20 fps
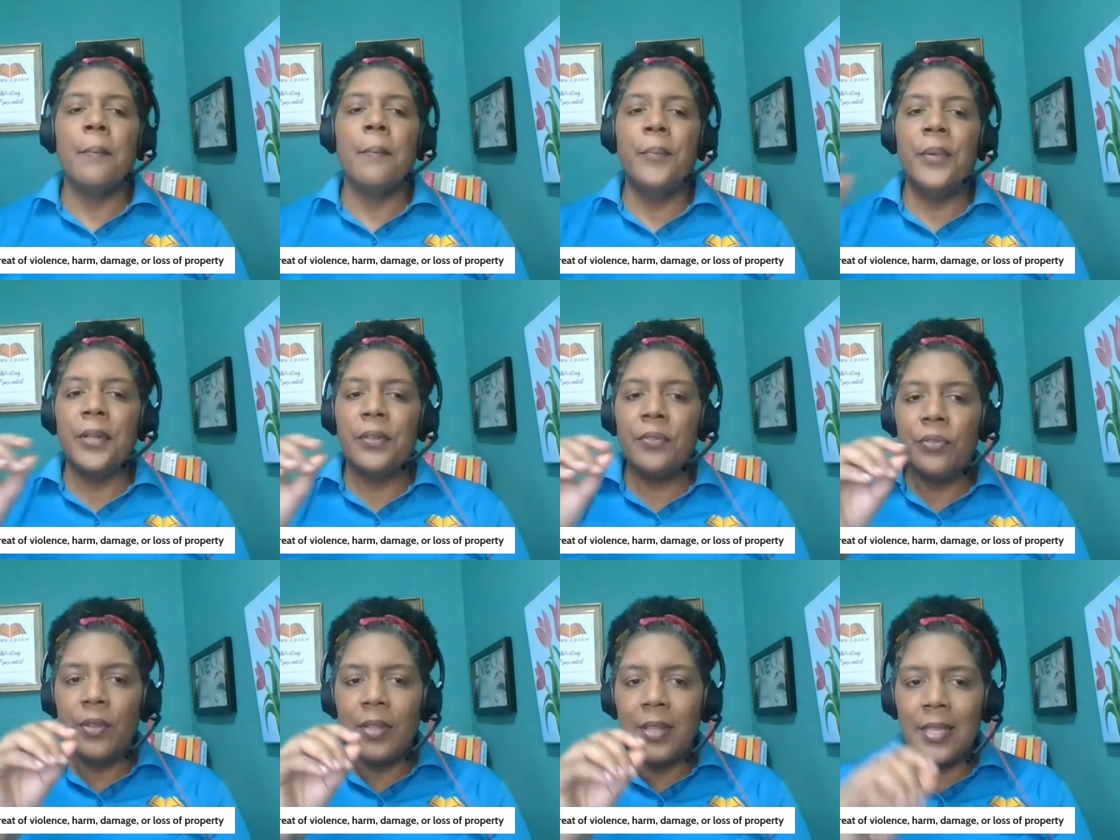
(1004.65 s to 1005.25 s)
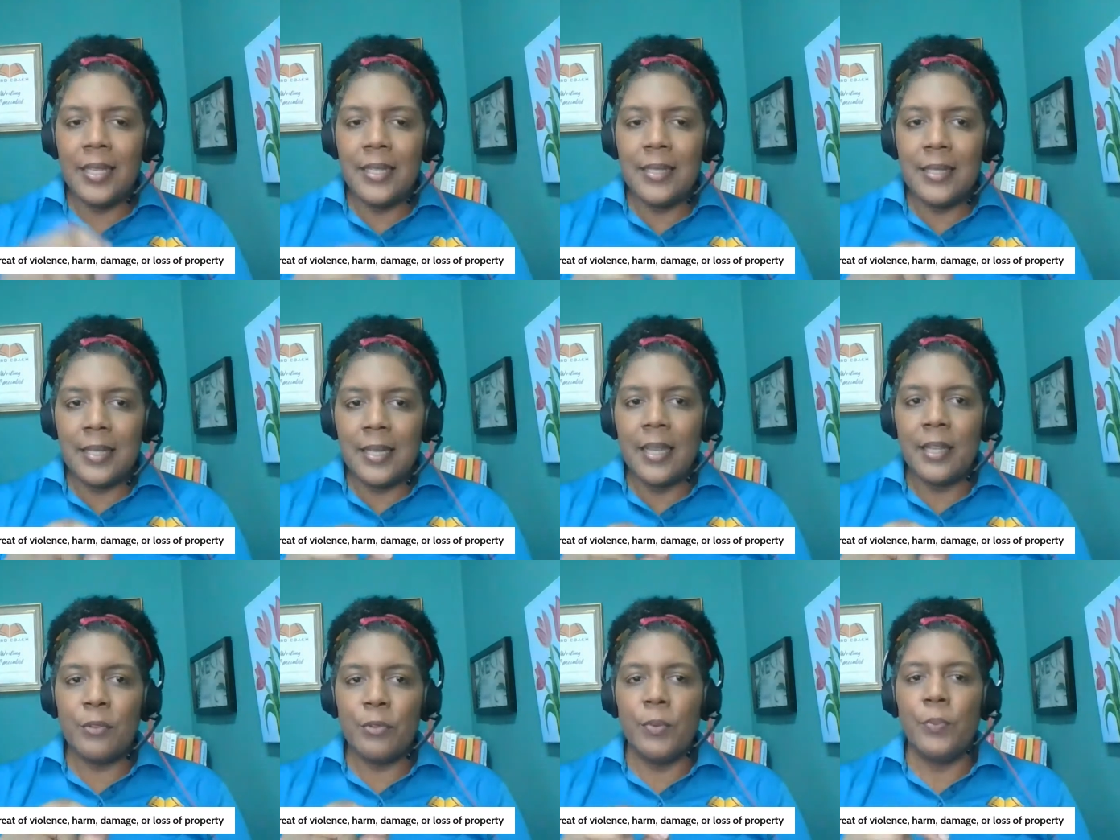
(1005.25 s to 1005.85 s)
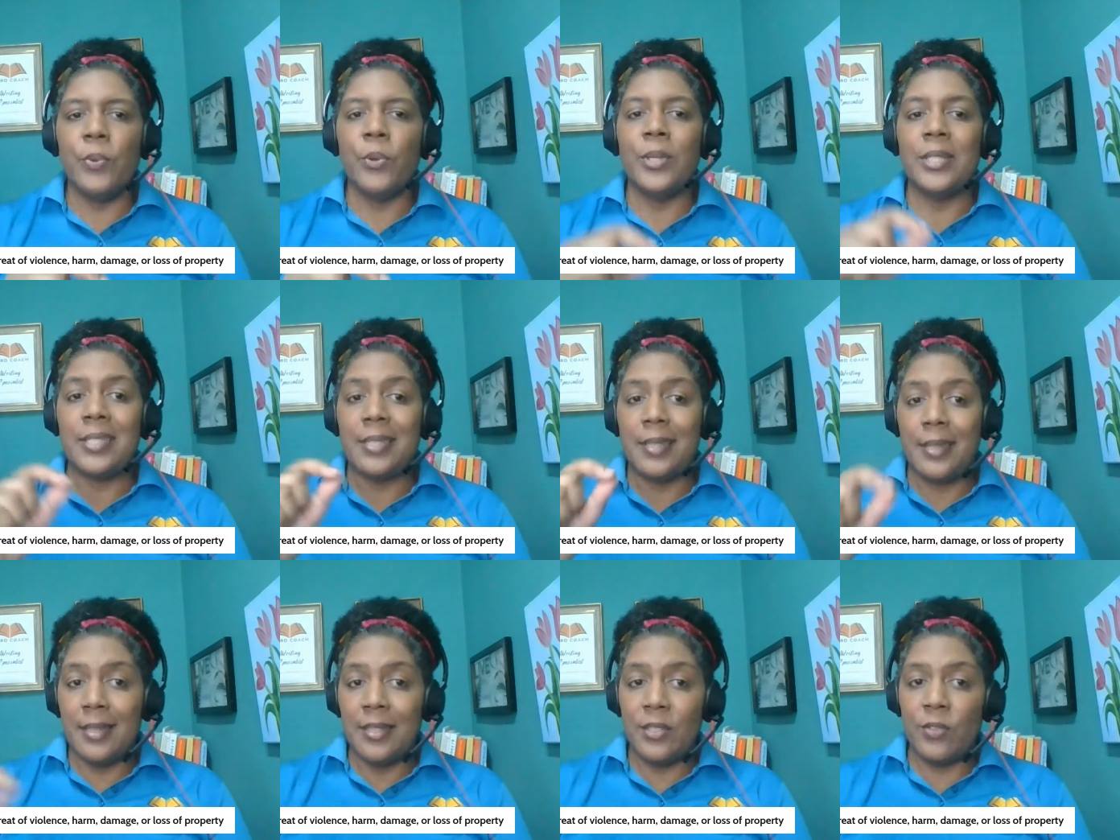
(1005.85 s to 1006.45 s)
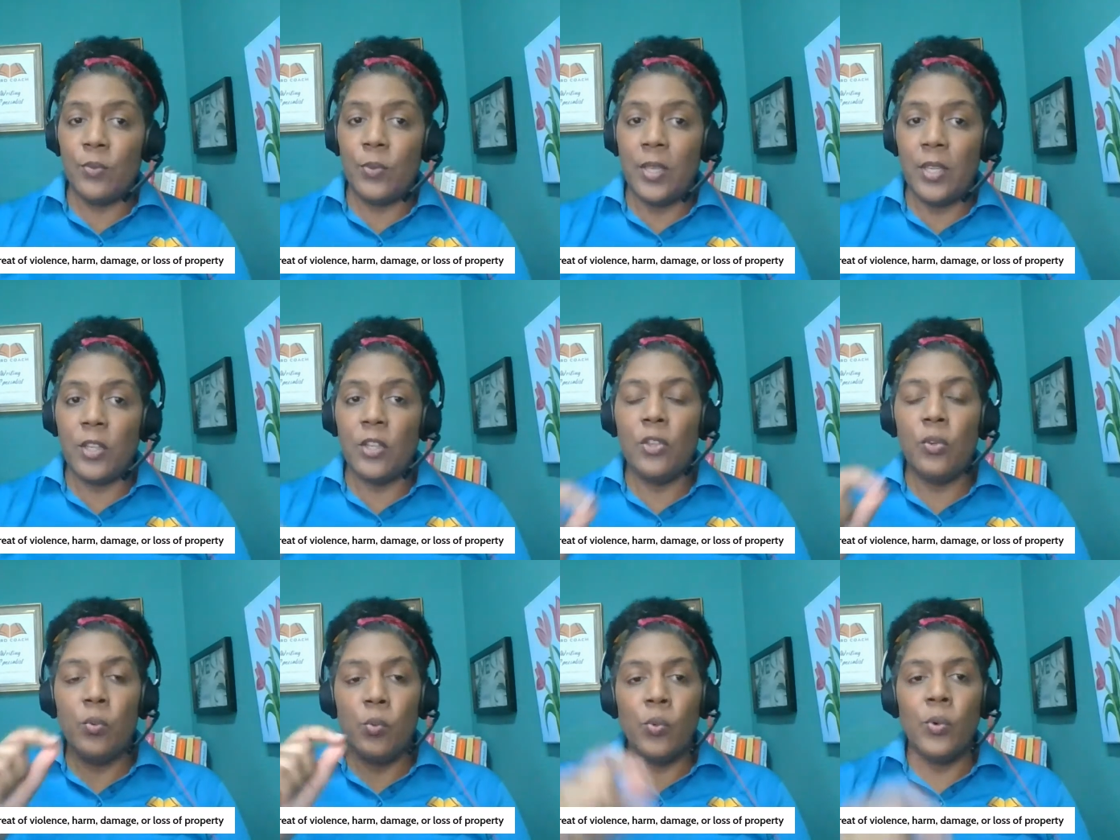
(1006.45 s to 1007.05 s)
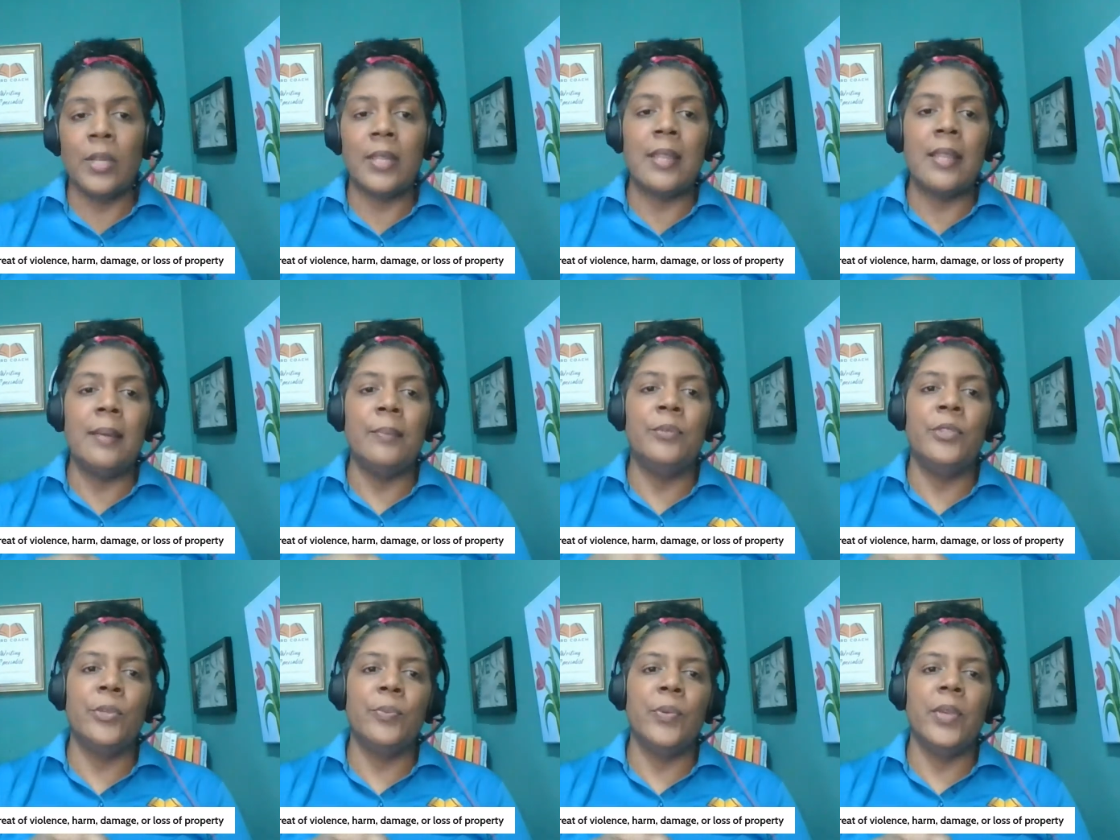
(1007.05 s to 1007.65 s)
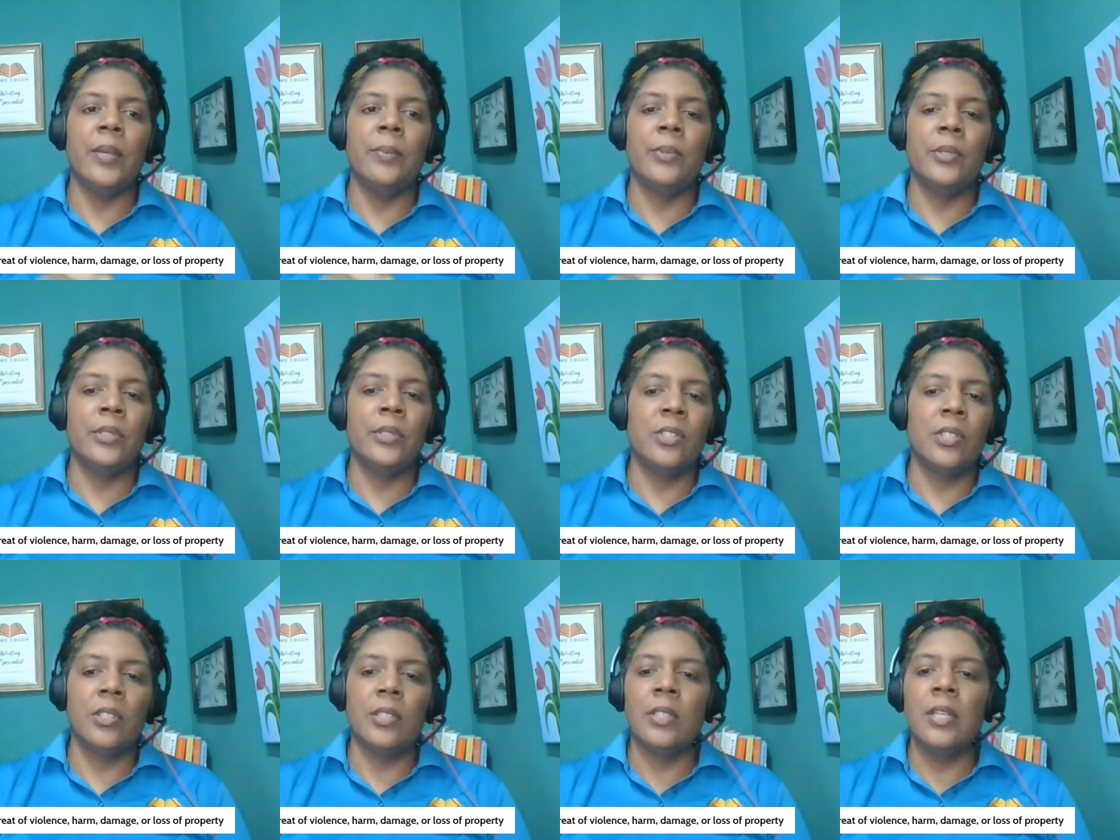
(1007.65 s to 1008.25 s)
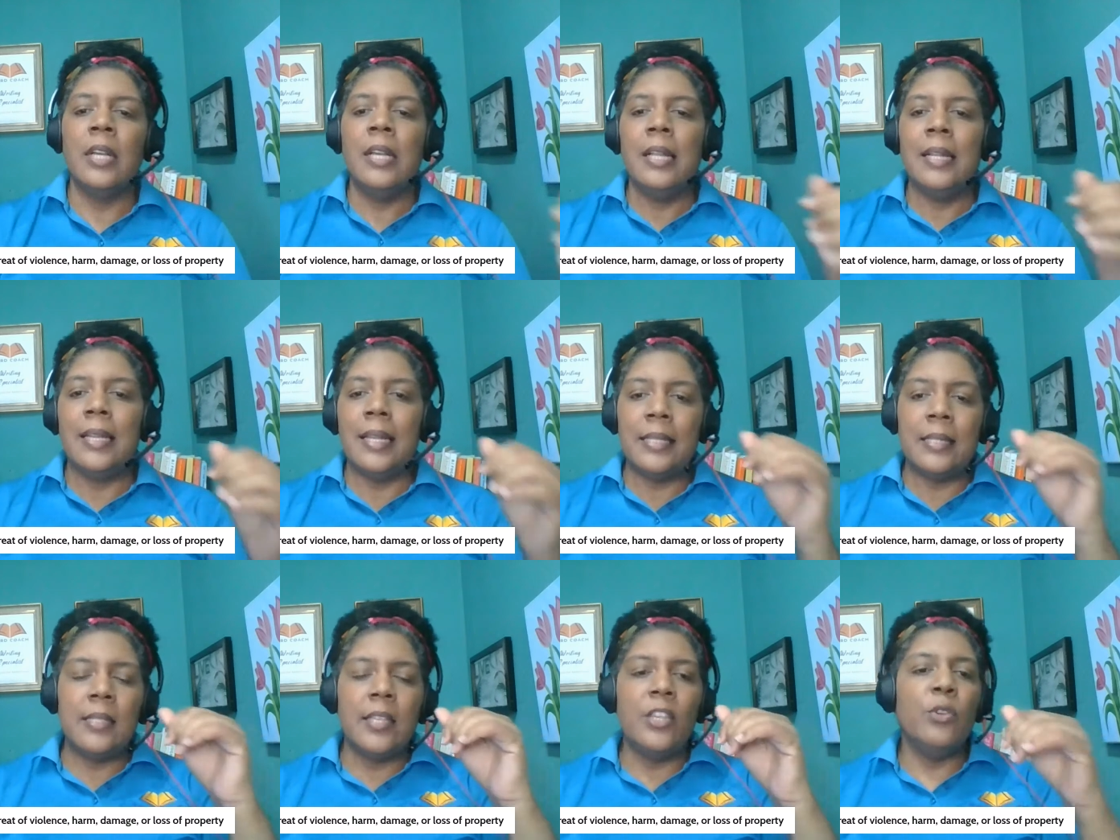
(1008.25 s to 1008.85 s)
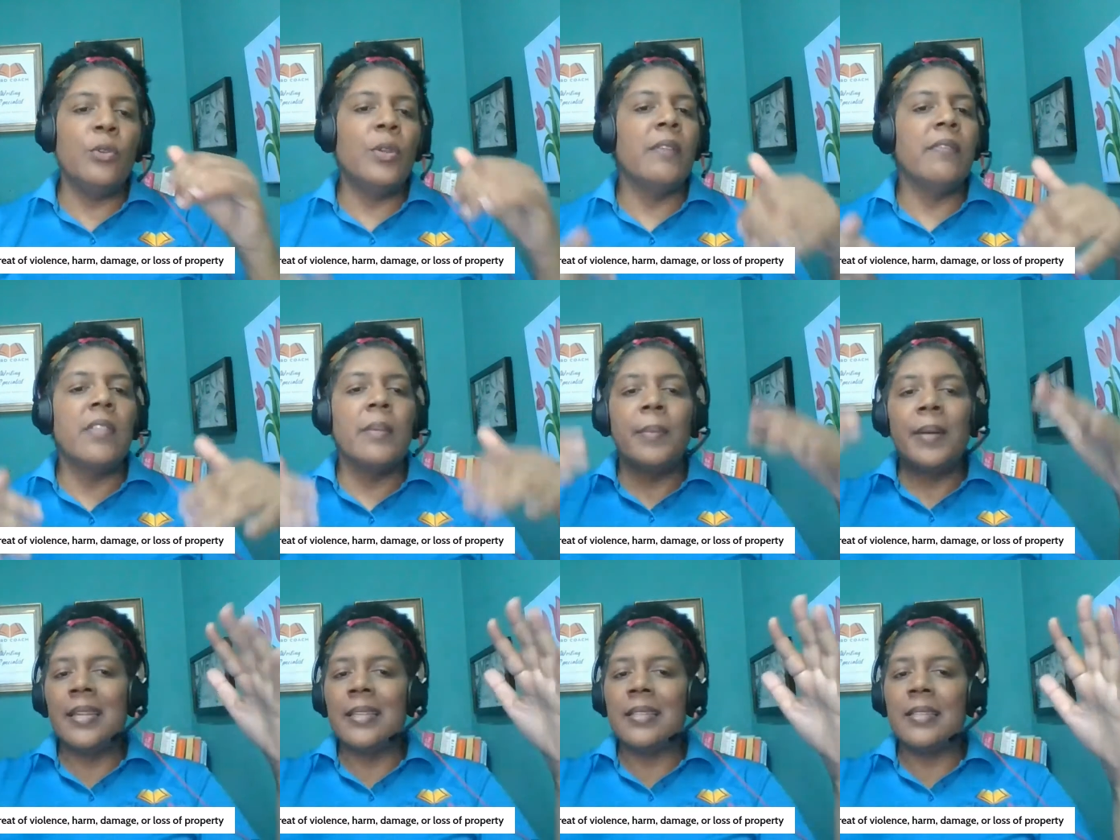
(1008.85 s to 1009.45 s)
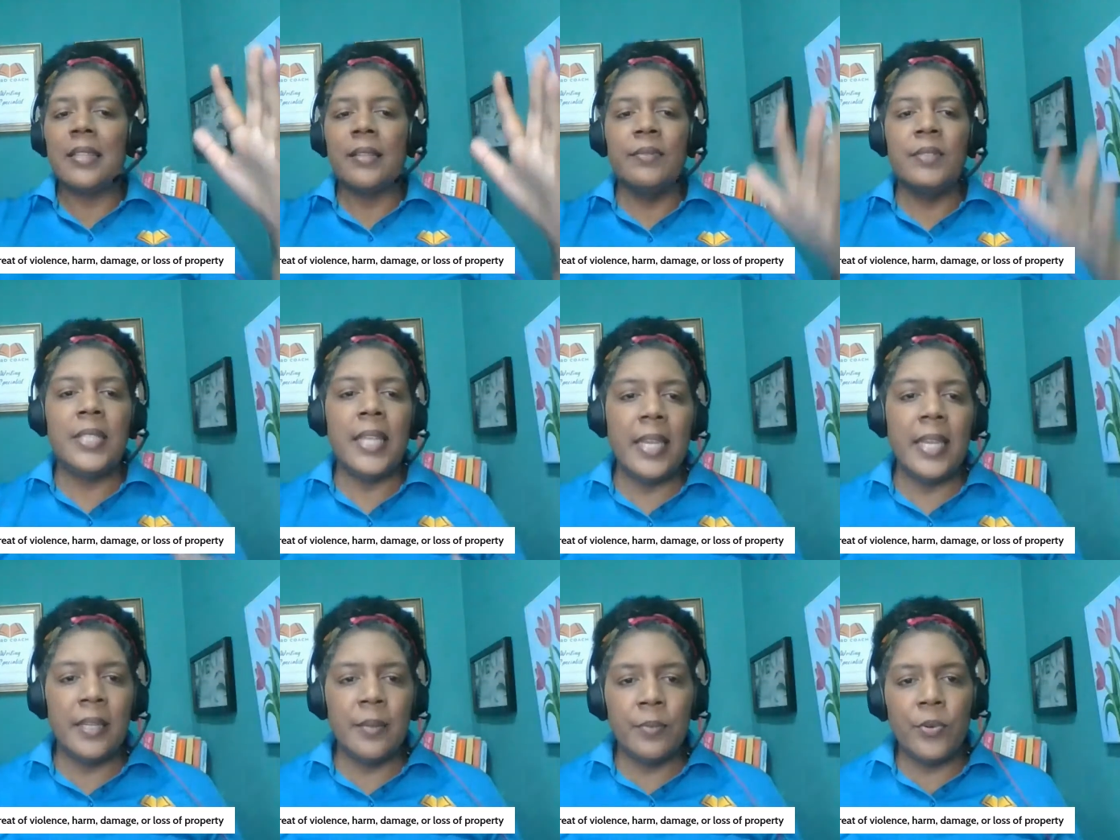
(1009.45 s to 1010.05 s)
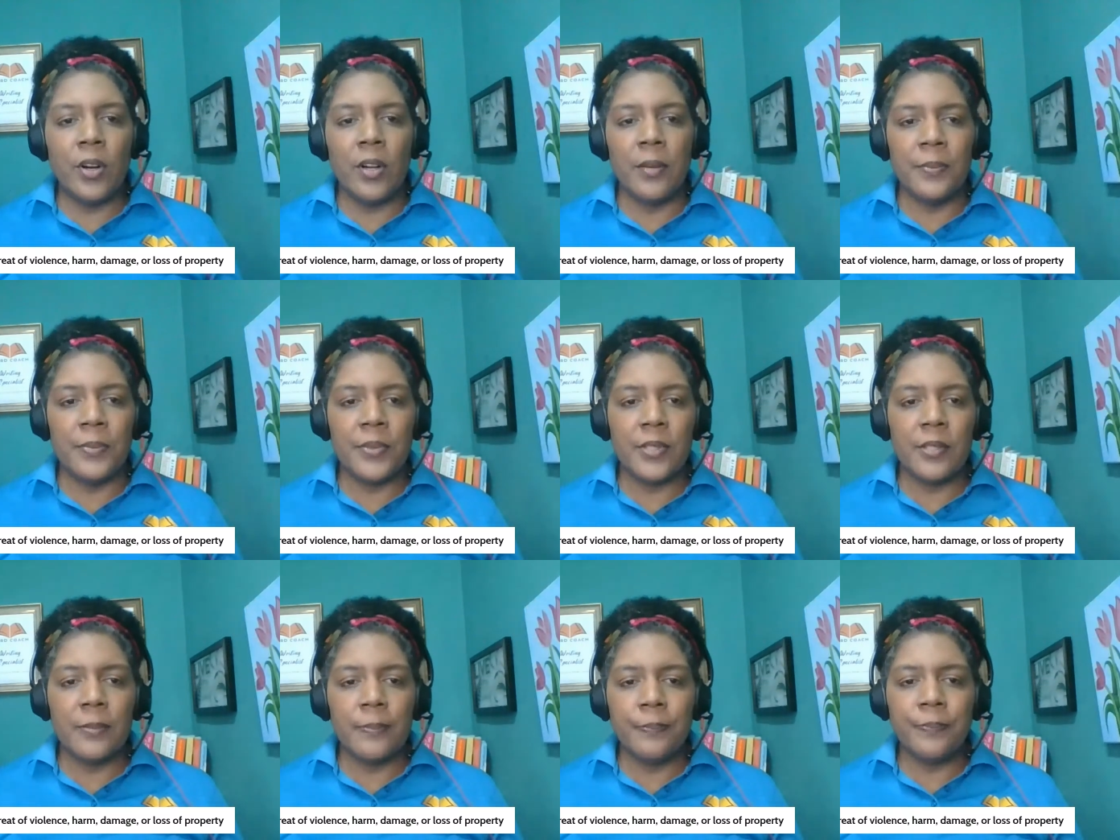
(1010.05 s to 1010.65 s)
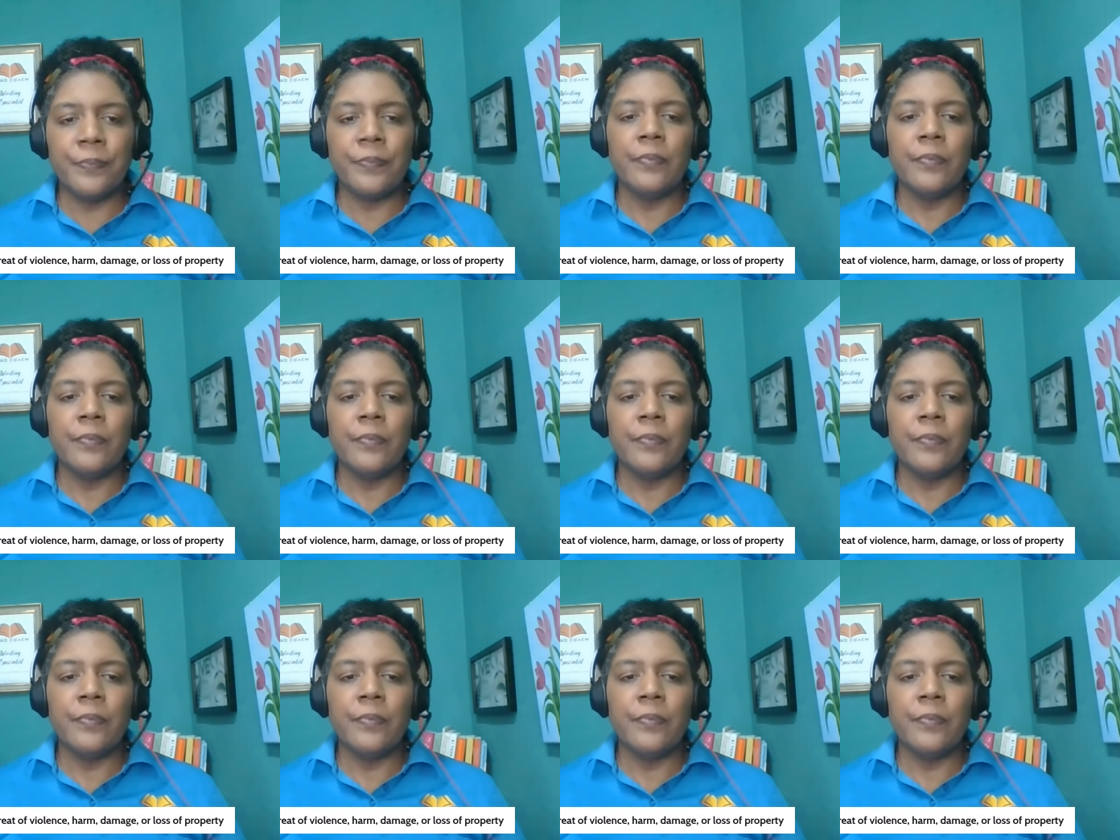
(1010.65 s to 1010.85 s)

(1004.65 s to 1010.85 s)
But for the incident reports this week, you want them to be able to, let's say you give them a list of 10 prompts,